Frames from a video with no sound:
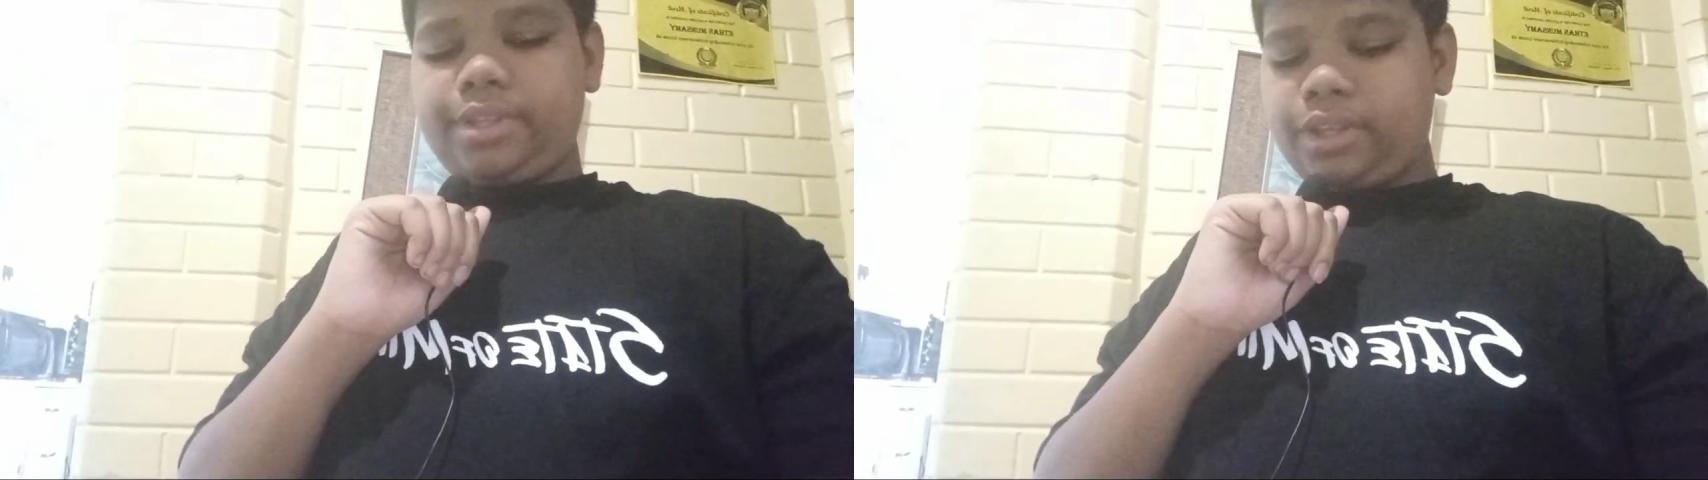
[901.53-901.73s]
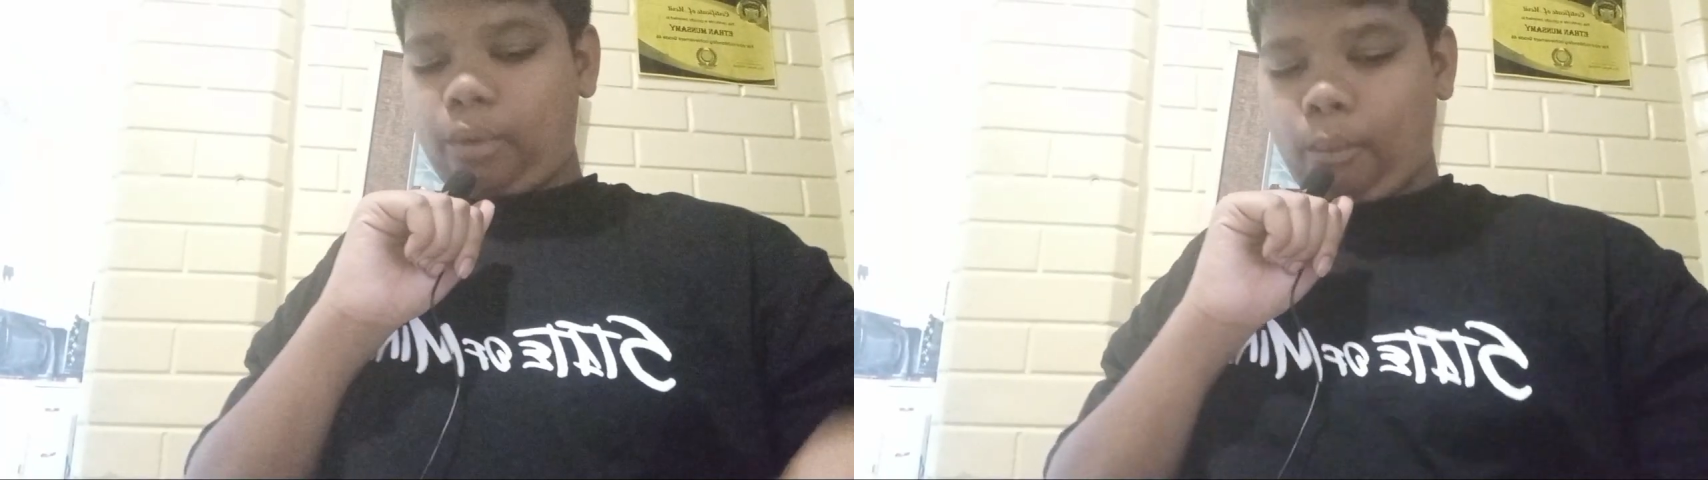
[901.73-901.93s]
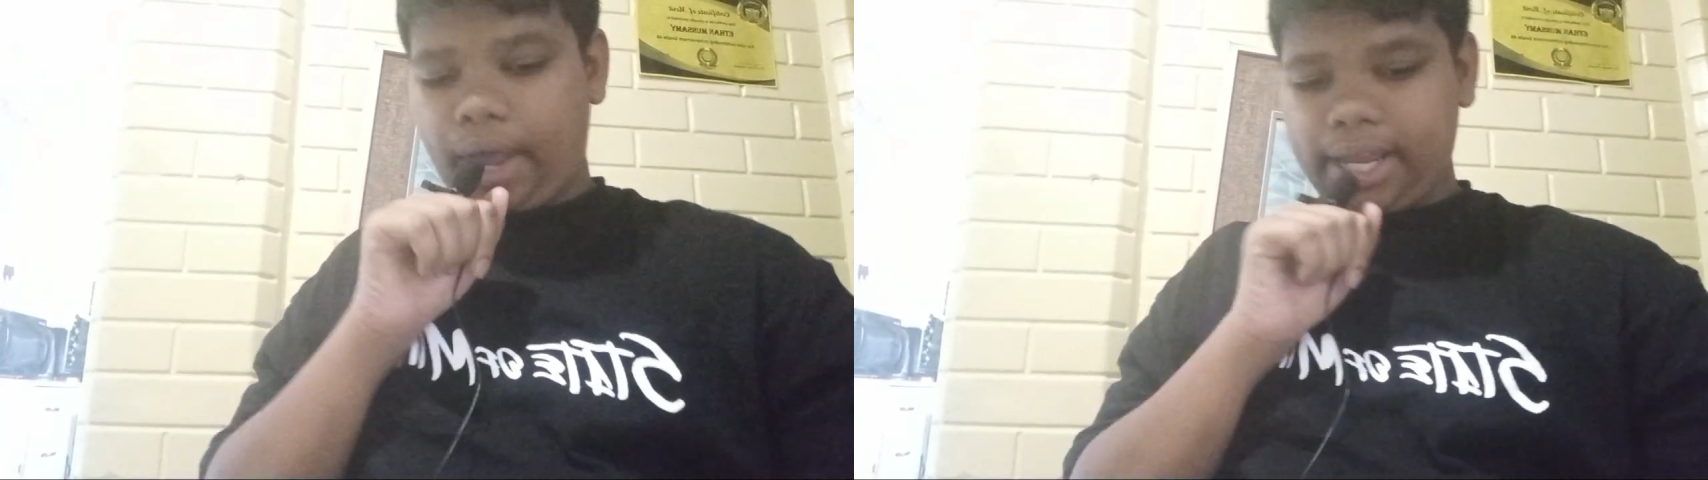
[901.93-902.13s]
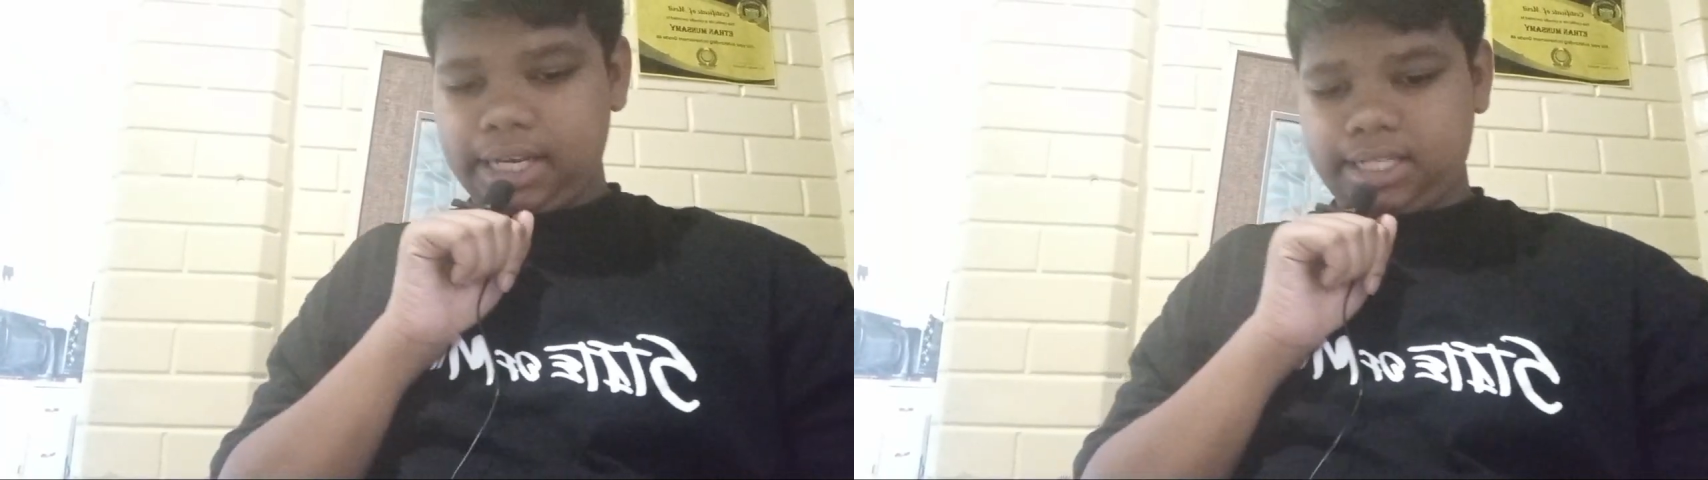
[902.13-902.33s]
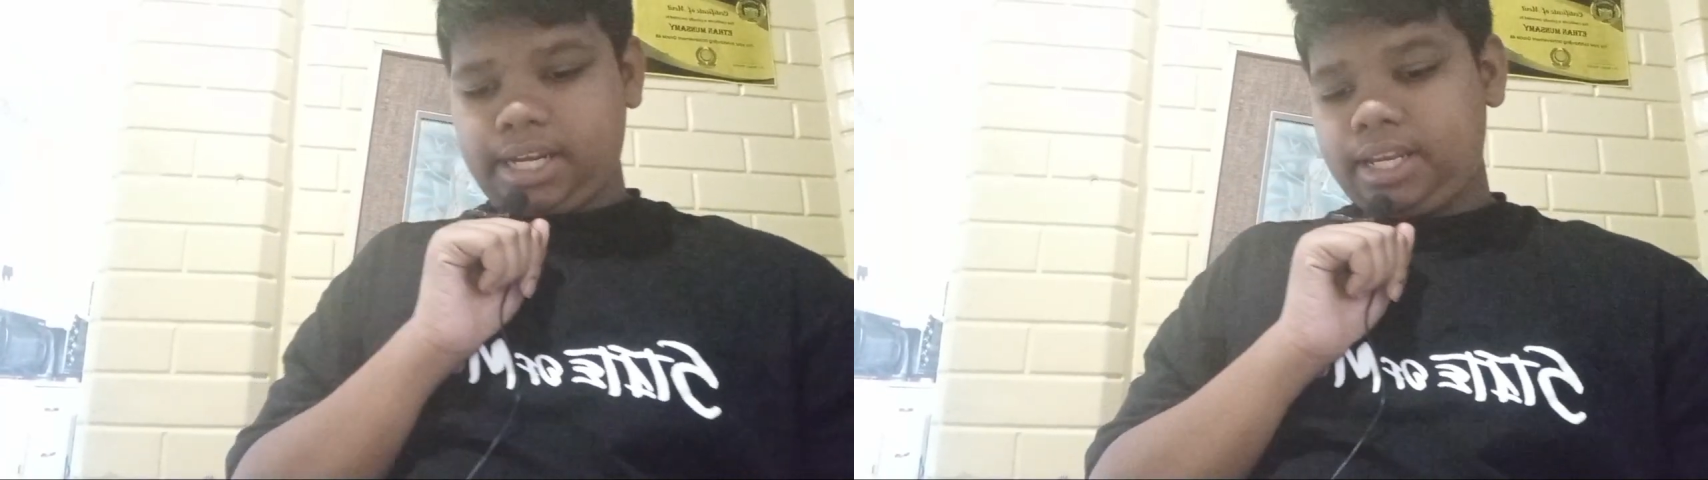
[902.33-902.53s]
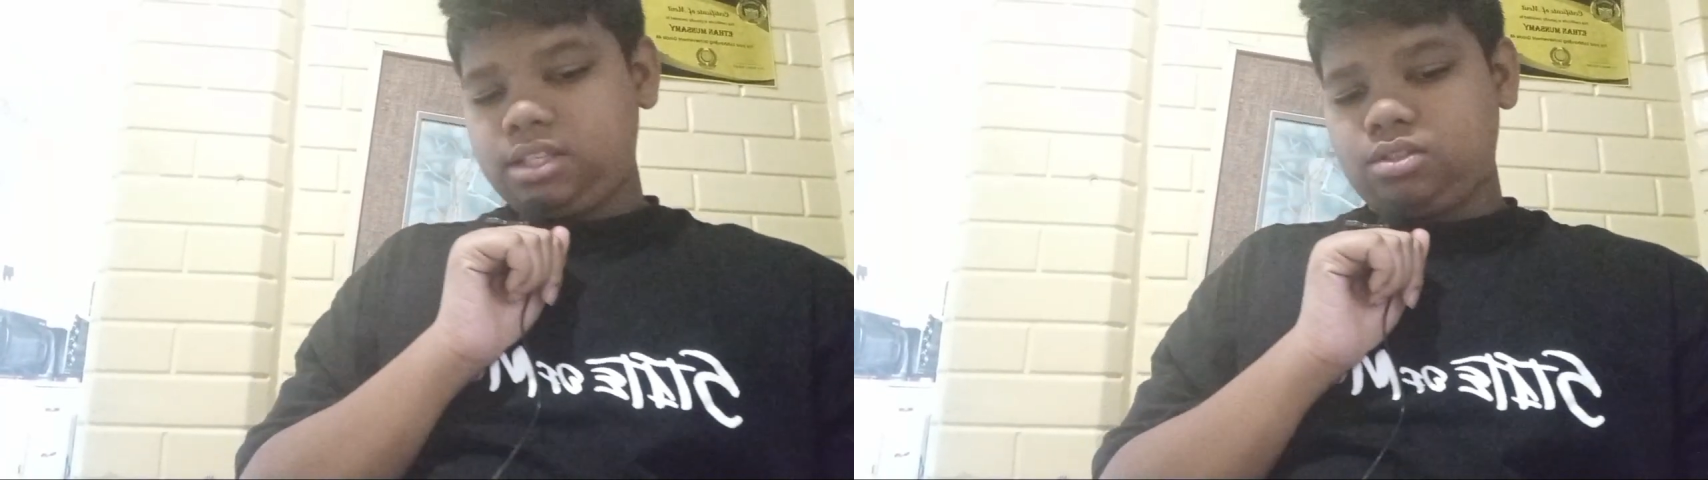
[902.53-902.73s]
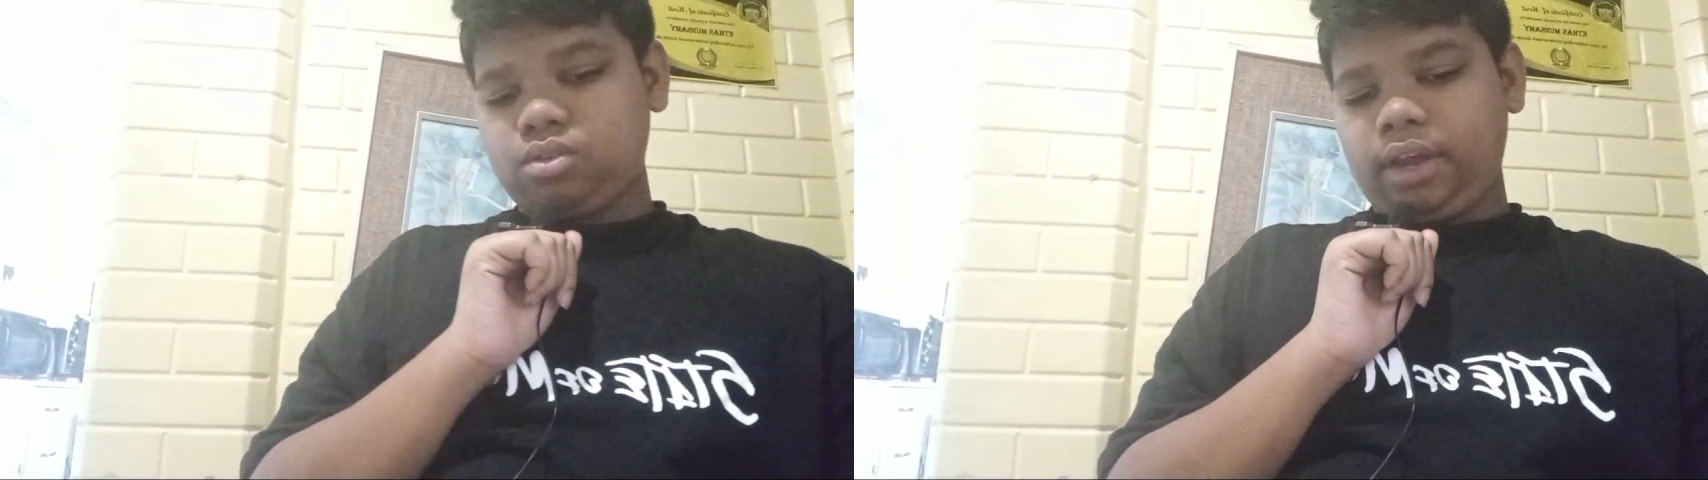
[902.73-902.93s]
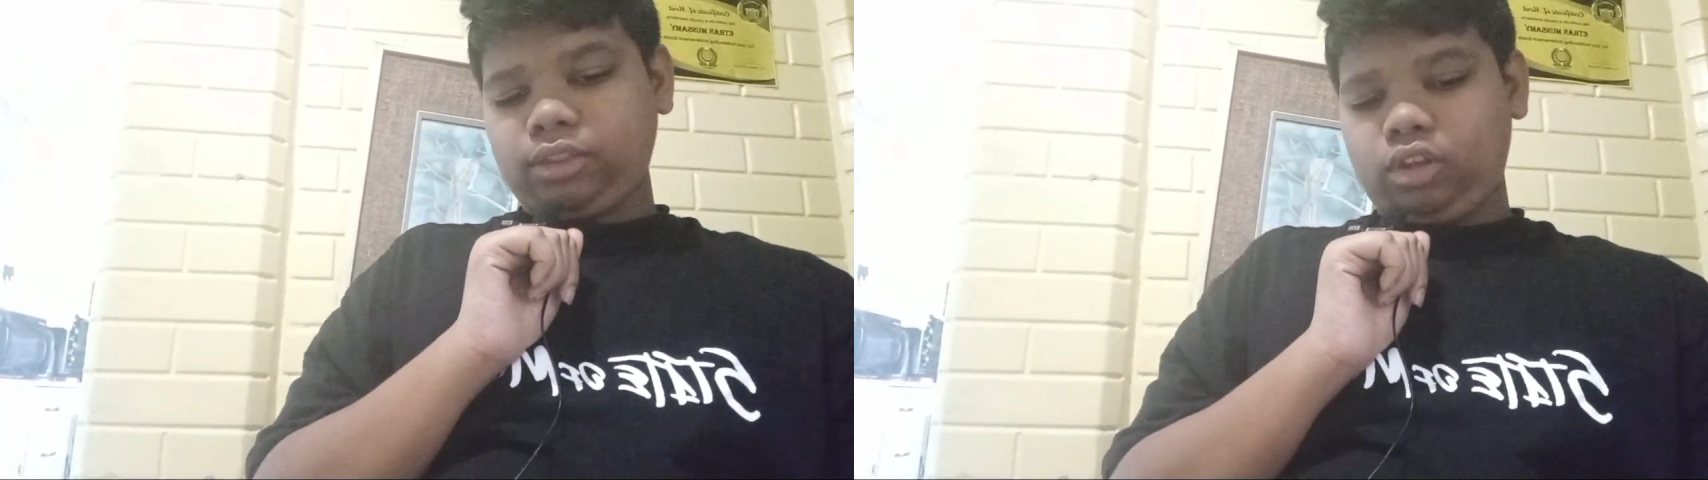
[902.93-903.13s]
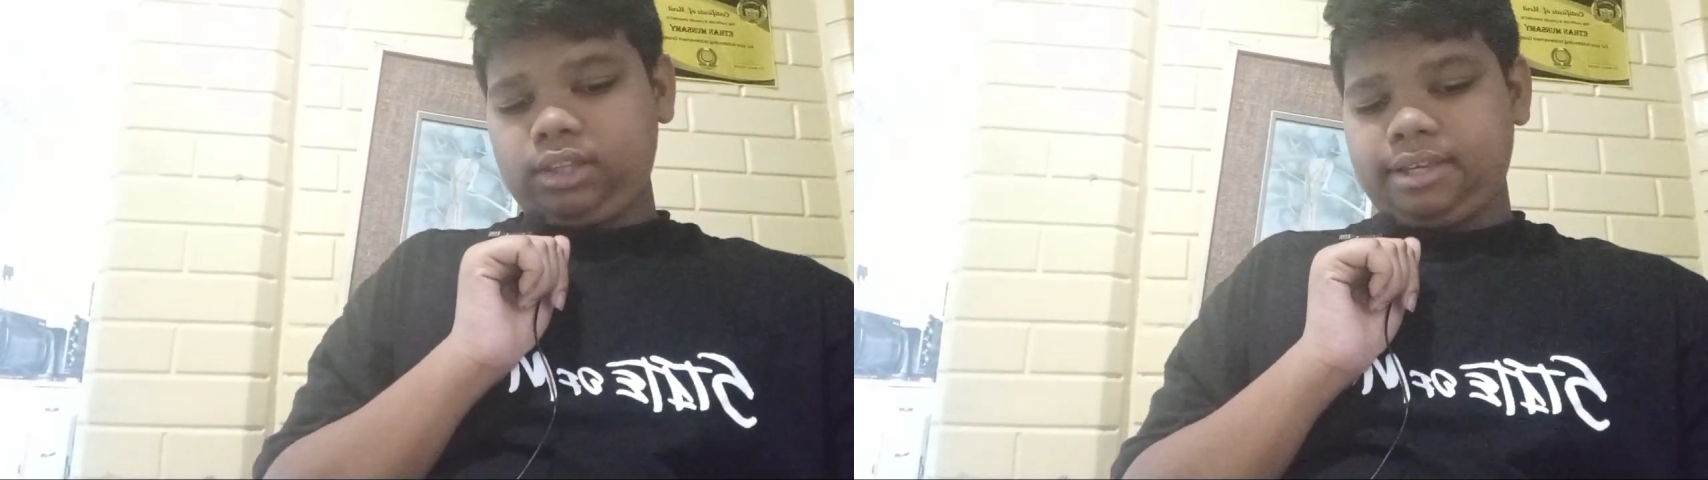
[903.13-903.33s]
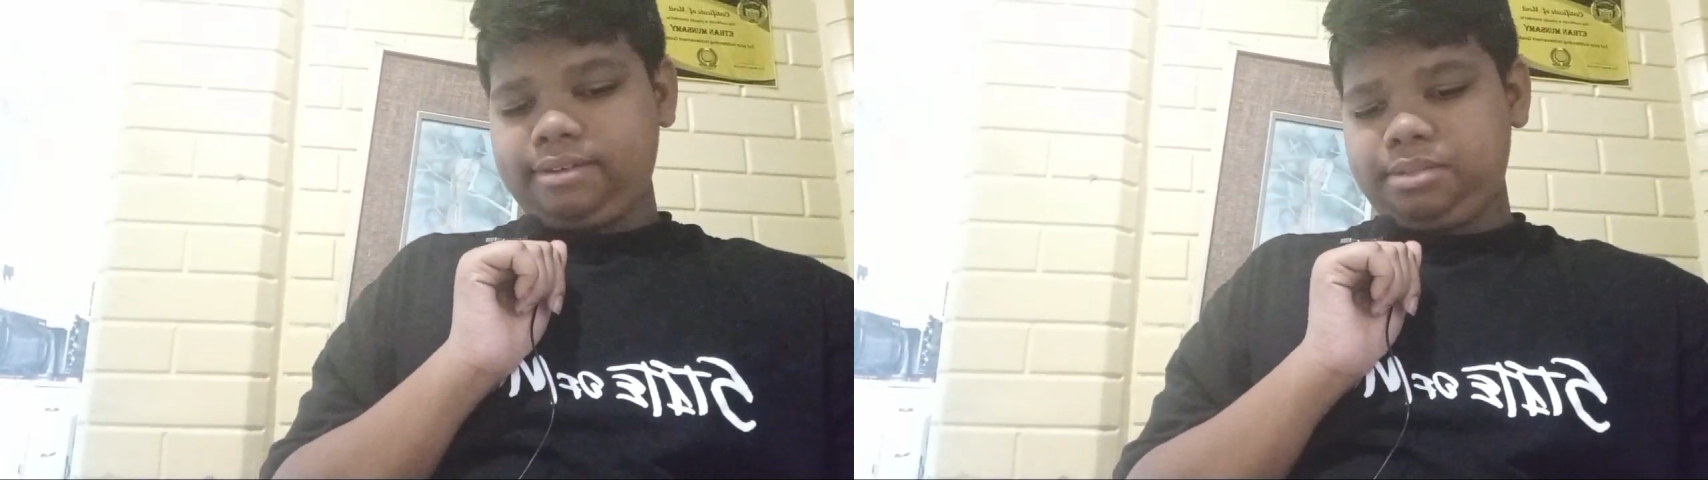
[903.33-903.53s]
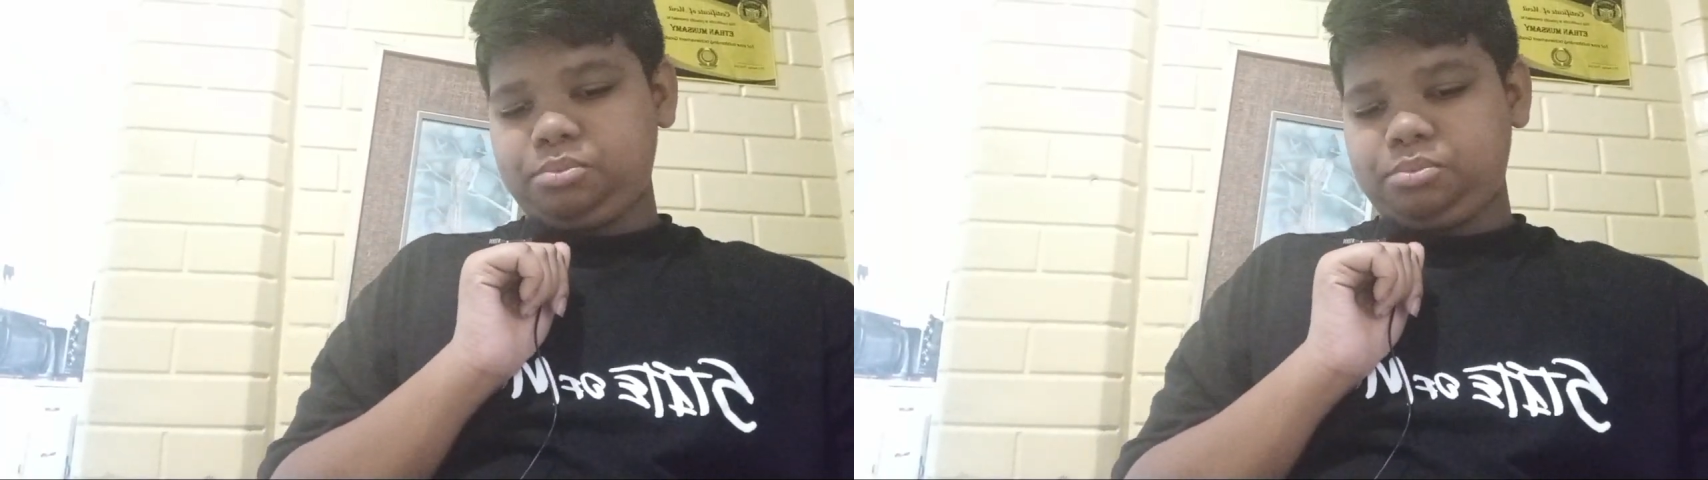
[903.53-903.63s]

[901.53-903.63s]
Wait, right? So I thought there was